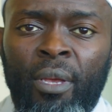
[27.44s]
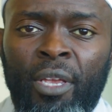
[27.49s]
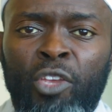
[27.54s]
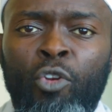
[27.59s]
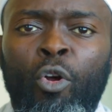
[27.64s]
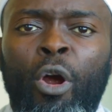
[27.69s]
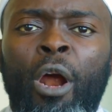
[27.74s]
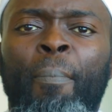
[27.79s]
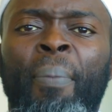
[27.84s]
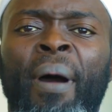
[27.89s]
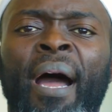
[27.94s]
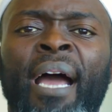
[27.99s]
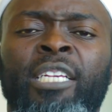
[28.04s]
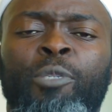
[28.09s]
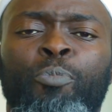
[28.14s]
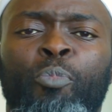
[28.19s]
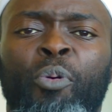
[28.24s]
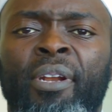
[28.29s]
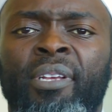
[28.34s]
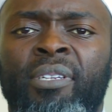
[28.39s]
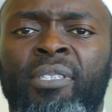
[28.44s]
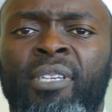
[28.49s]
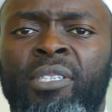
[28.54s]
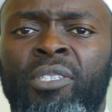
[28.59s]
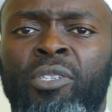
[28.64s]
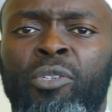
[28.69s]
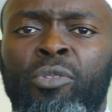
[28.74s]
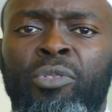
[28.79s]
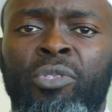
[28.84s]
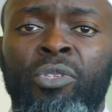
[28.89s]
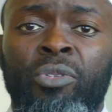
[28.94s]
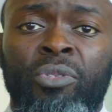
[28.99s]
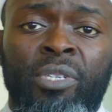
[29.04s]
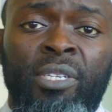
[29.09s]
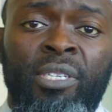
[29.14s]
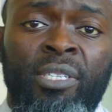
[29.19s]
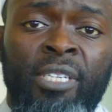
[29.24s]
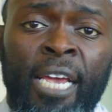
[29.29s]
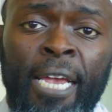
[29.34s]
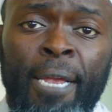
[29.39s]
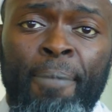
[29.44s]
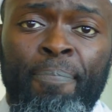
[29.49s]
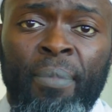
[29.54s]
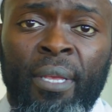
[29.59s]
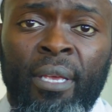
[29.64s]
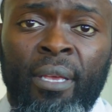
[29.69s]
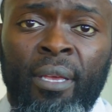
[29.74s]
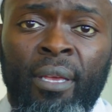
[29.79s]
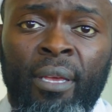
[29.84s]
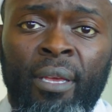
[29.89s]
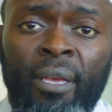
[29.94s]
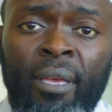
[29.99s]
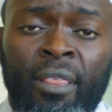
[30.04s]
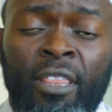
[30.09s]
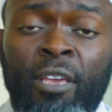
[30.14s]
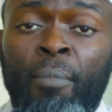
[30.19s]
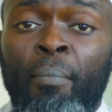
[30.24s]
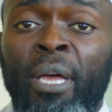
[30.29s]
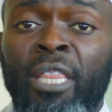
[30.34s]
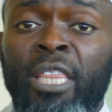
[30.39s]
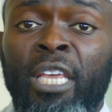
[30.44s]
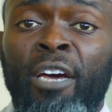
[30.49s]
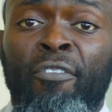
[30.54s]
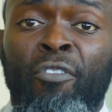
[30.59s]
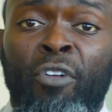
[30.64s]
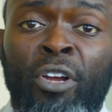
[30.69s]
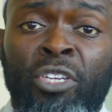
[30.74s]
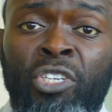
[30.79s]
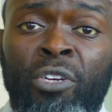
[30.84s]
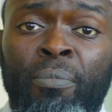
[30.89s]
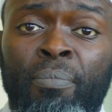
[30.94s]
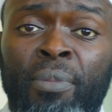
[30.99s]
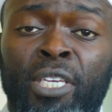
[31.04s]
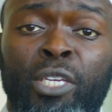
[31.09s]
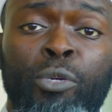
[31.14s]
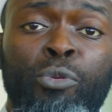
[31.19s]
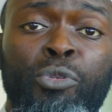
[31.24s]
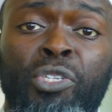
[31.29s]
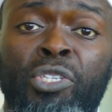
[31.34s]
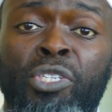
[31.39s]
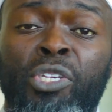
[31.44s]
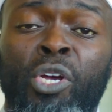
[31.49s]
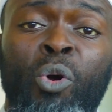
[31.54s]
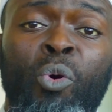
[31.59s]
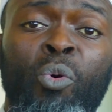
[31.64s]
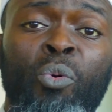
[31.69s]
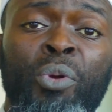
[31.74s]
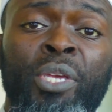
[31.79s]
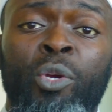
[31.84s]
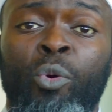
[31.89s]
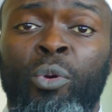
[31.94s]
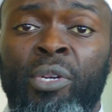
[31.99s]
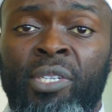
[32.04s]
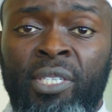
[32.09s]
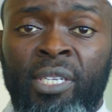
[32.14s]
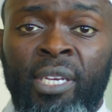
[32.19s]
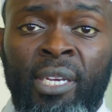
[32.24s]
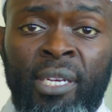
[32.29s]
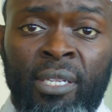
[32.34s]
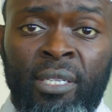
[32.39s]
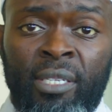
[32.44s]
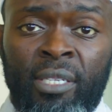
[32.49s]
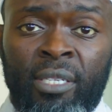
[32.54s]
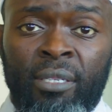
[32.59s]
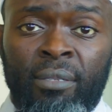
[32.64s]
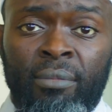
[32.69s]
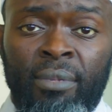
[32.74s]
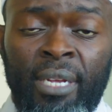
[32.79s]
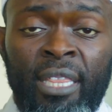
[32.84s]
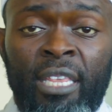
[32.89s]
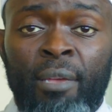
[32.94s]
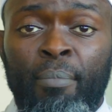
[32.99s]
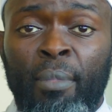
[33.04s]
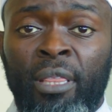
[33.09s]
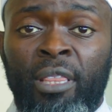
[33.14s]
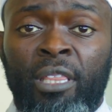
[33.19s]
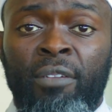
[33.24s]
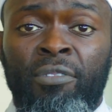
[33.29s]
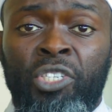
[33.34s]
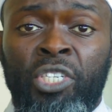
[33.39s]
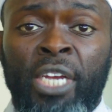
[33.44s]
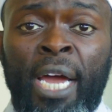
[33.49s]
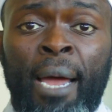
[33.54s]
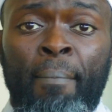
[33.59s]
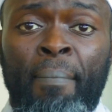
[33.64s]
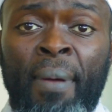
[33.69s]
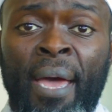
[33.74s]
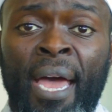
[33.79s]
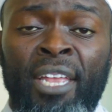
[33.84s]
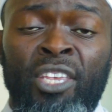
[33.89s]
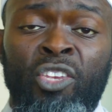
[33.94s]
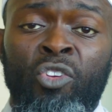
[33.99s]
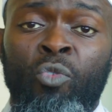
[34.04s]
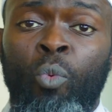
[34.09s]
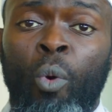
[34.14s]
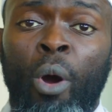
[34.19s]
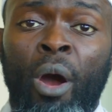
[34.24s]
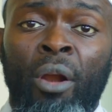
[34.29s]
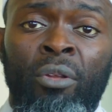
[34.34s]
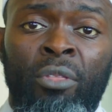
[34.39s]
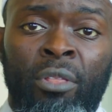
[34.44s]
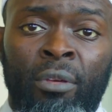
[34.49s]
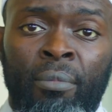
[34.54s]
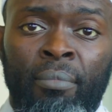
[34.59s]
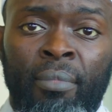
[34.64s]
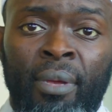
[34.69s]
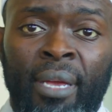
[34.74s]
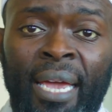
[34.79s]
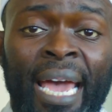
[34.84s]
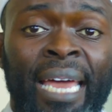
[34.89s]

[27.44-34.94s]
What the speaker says: You know, our pious predecessors used to say, the month of Rajab, you sow your seeds. In the month of Sha'ban, you water them.